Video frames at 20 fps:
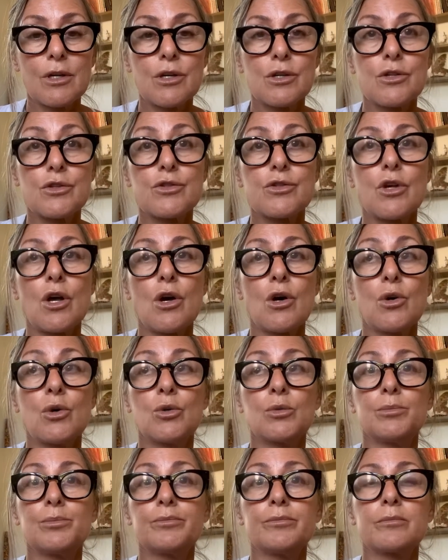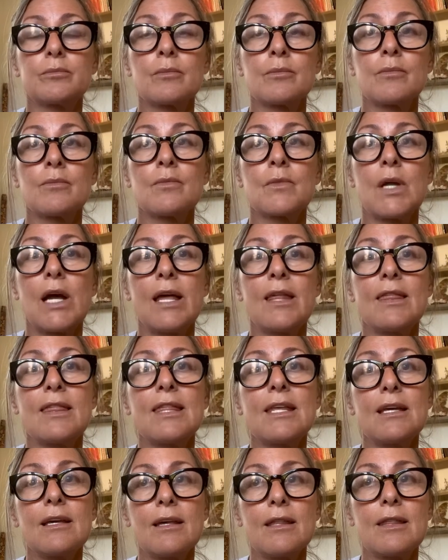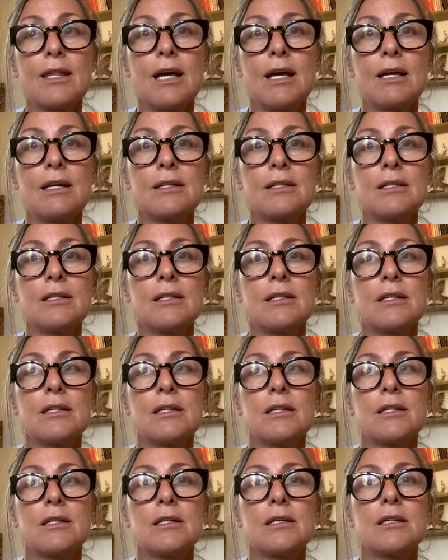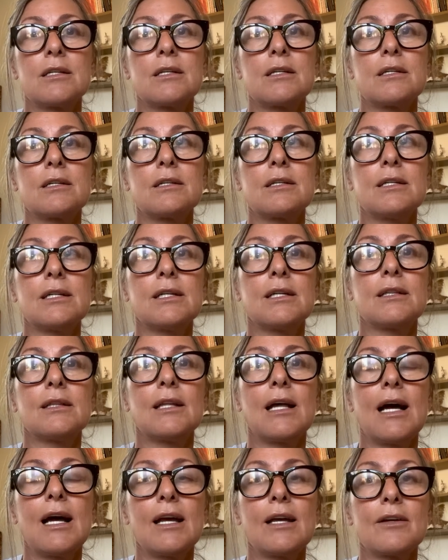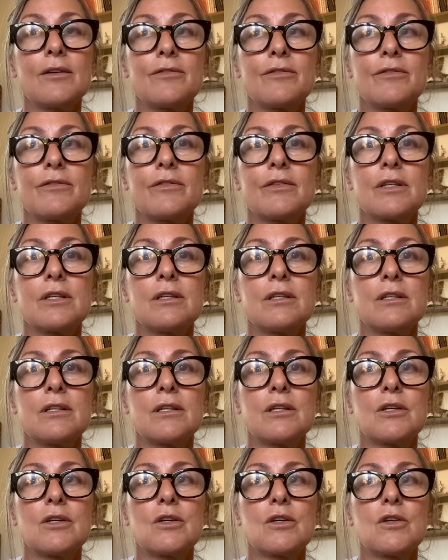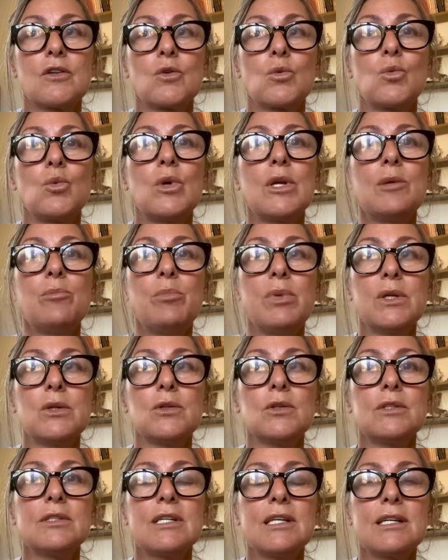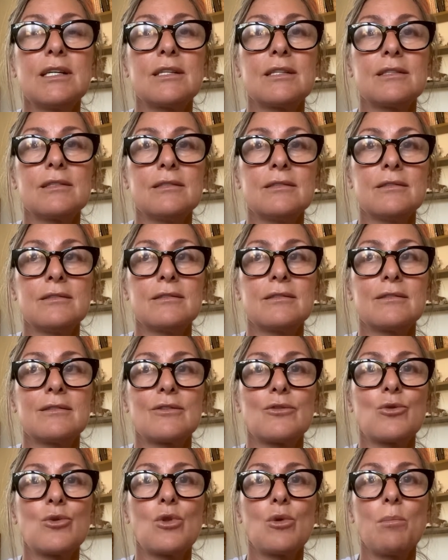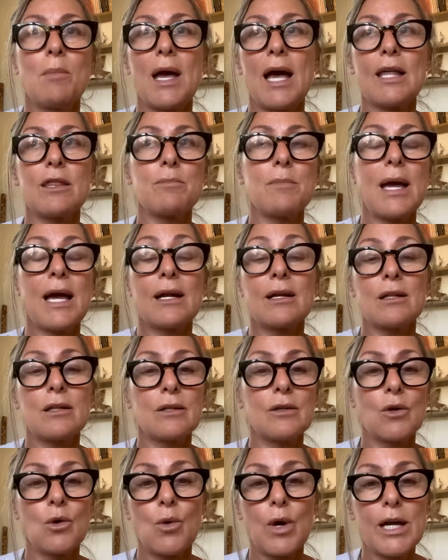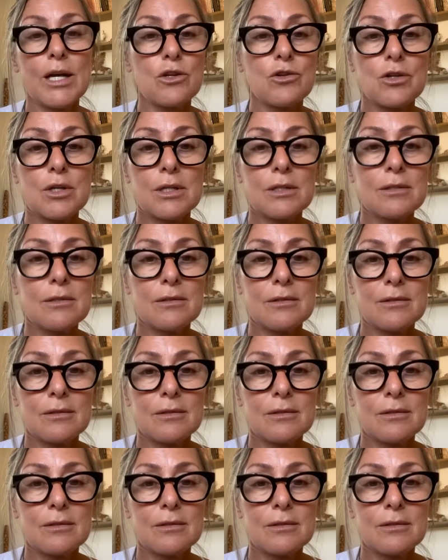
So I think that in a life, we build in, through the mathematical equation